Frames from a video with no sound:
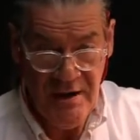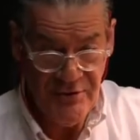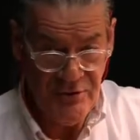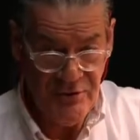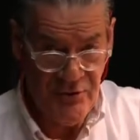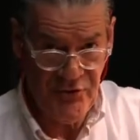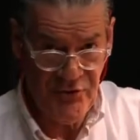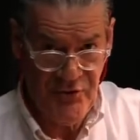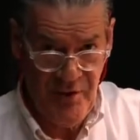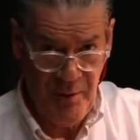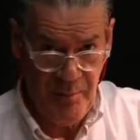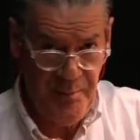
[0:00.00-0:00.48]

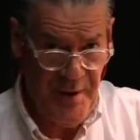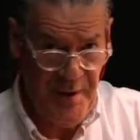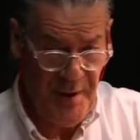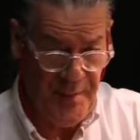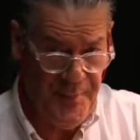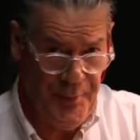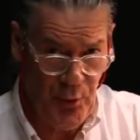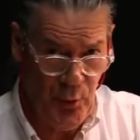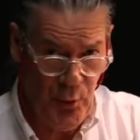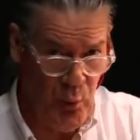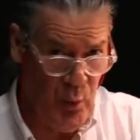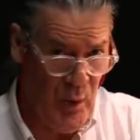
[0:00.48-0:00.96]
Do some
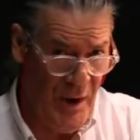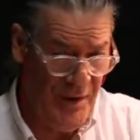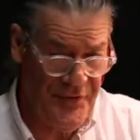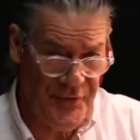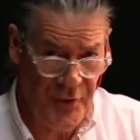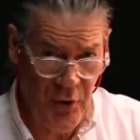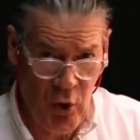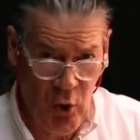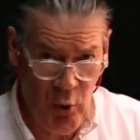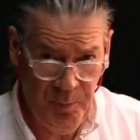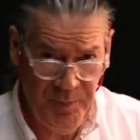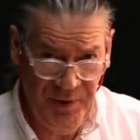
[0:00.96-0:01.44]
people wet
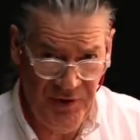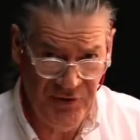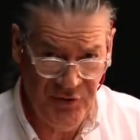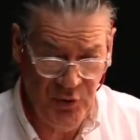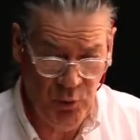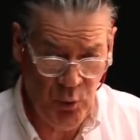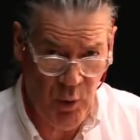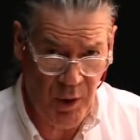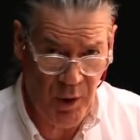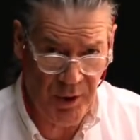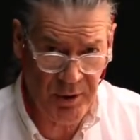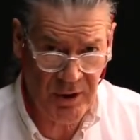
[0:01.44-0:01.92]
their whole piece
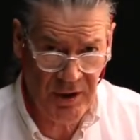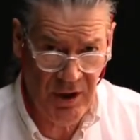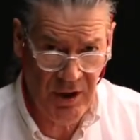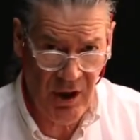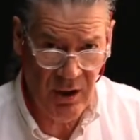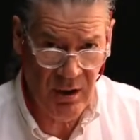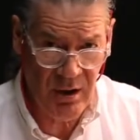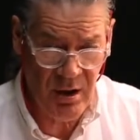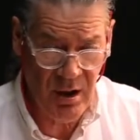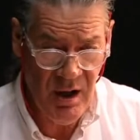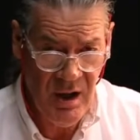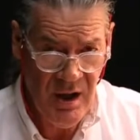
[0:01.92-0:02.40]
of
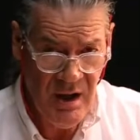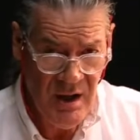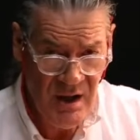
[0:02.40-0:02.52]
watercolor,